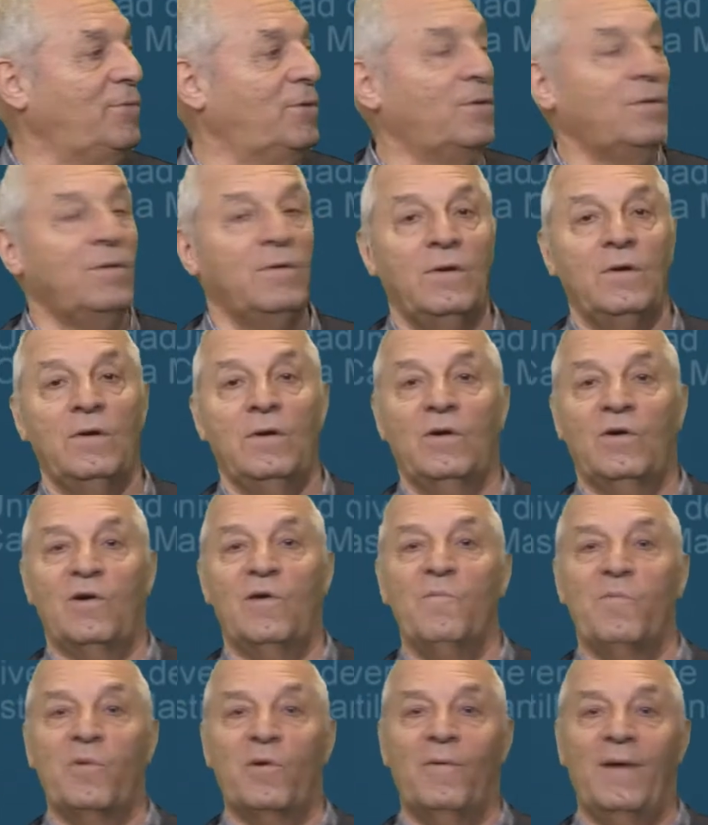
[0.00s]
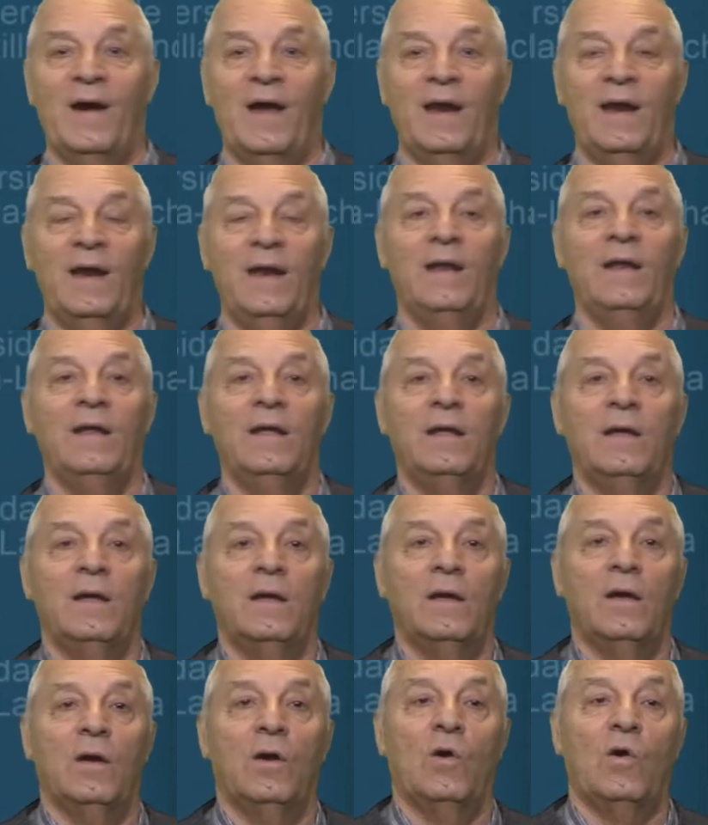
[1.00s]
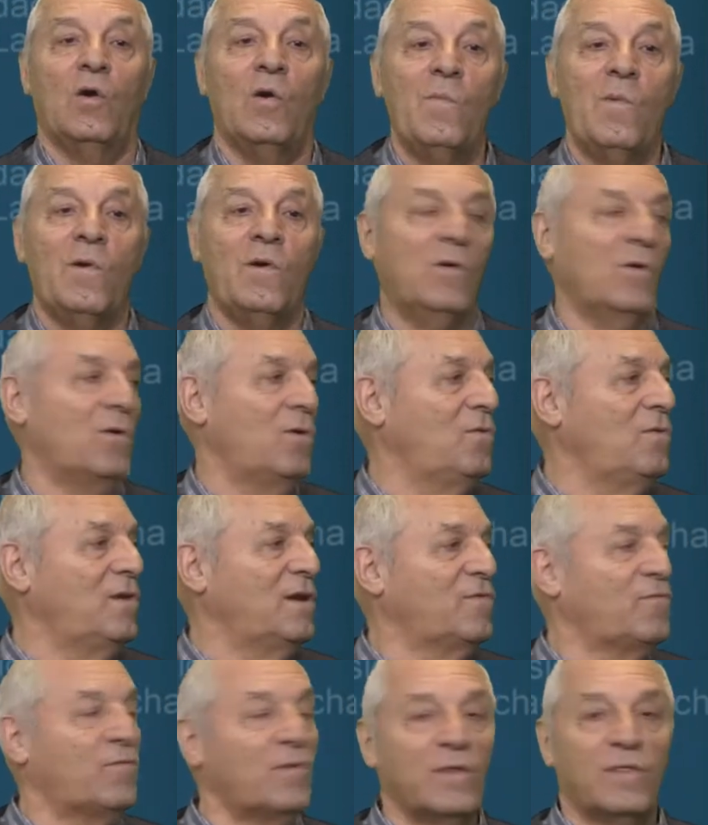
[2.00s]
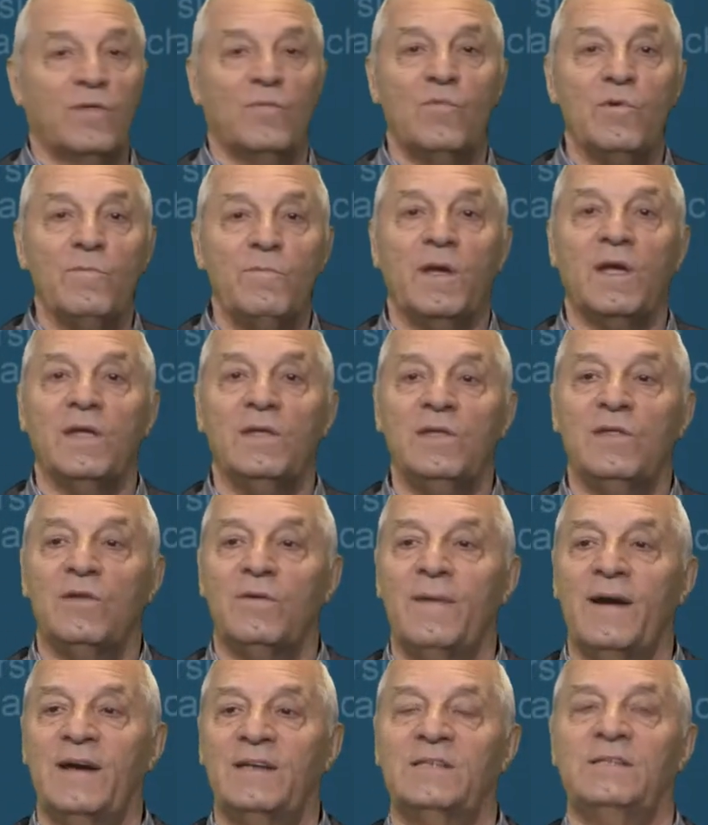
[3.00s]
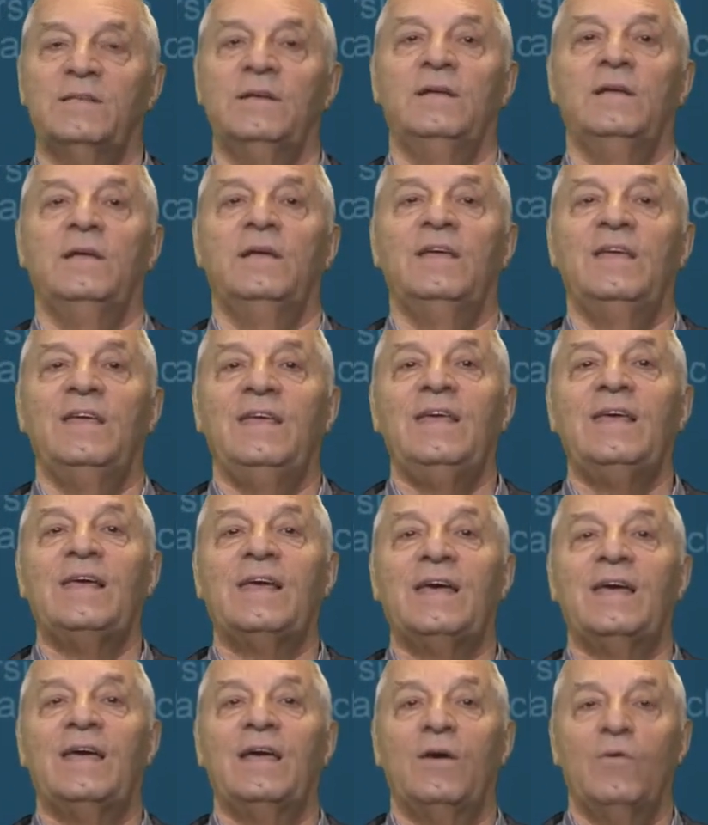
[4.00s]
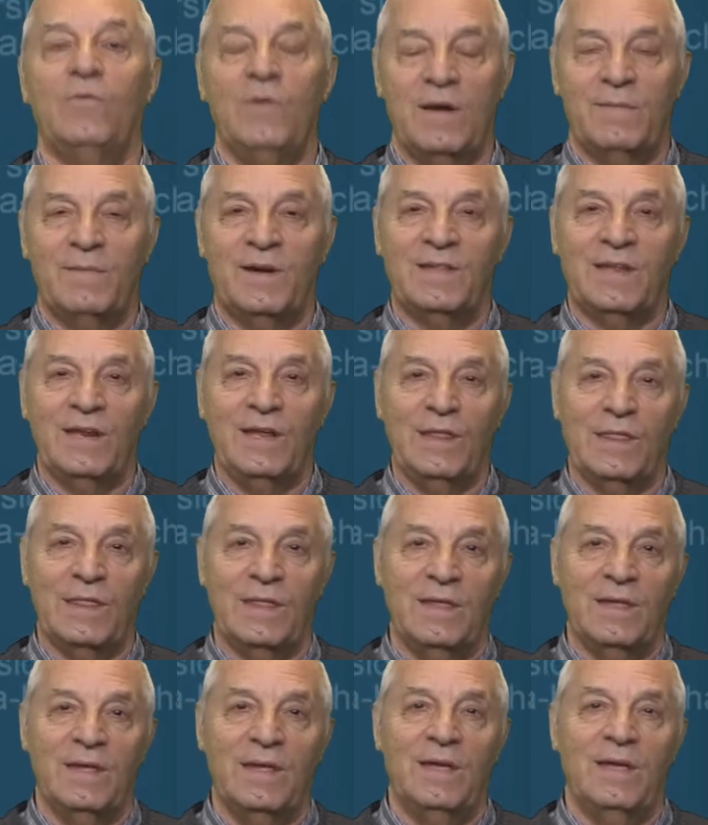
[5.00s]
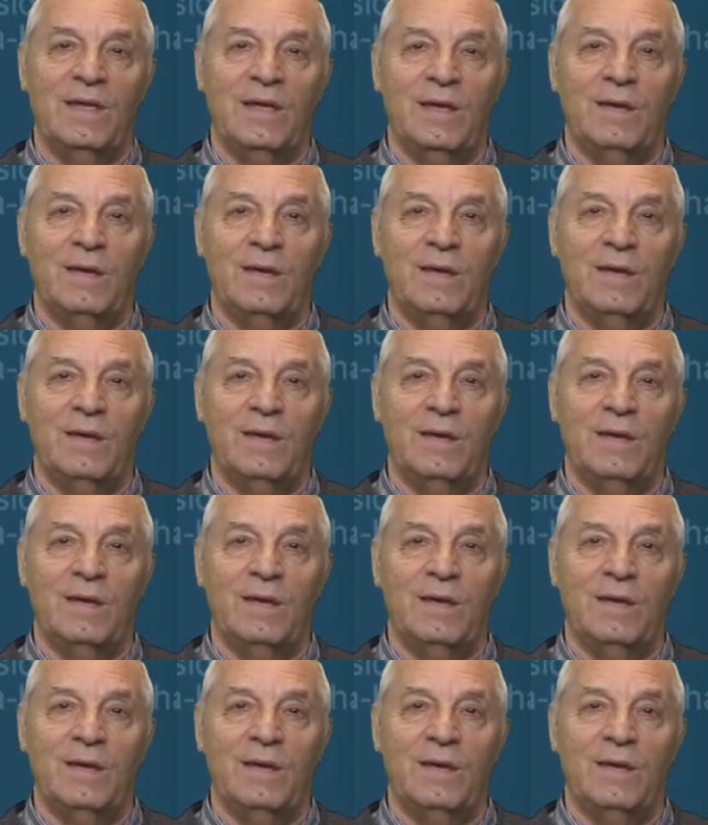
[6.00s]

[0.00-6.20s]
I think it's very attractive to check how with a very little effort more, you get that tiny matrix,